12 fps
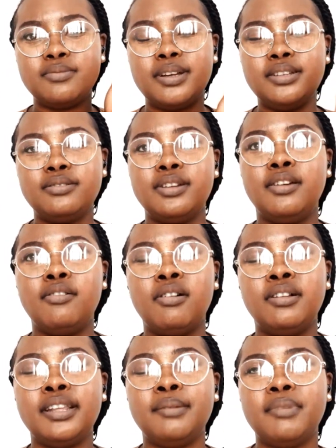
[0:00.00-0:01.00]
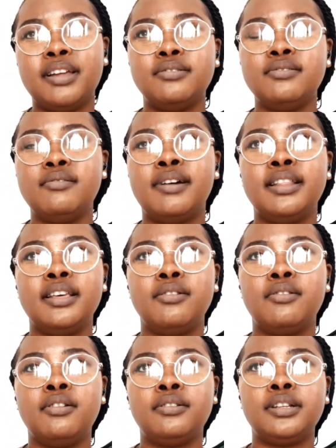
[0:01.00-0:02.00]
What do they call them? I don't know what they
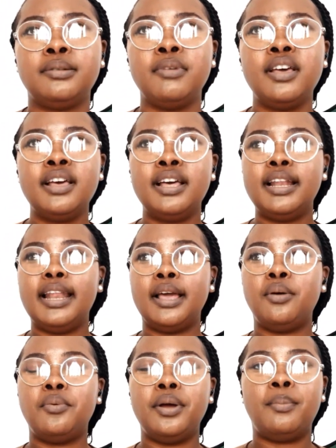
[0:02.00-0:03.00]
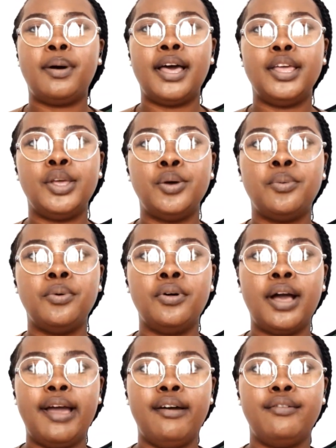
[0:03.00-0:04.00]
call them. Like, whereby you will
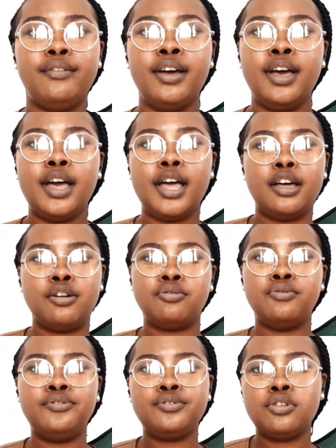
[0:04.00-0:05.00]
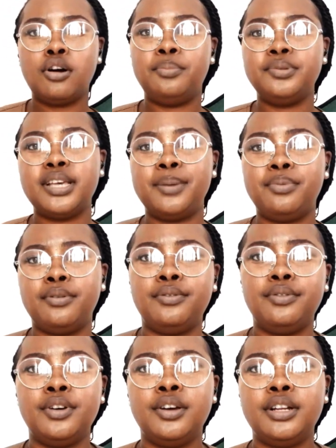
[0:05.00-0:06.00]
have a rooftop type
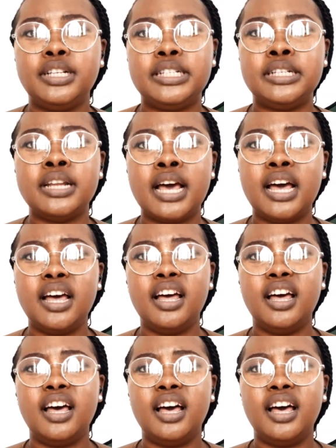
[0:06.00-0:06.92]
of dinner.